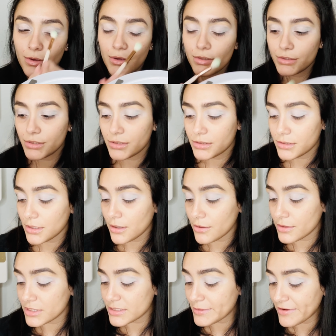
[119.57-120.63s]
So
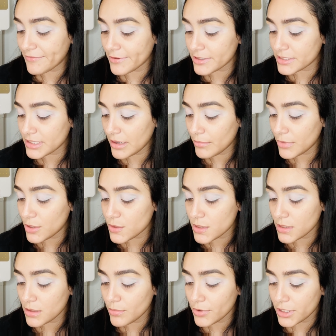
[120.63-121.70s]
this is my first time using the
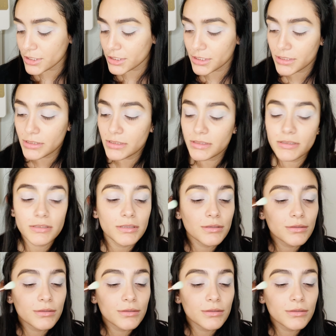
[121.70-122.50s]
brushes.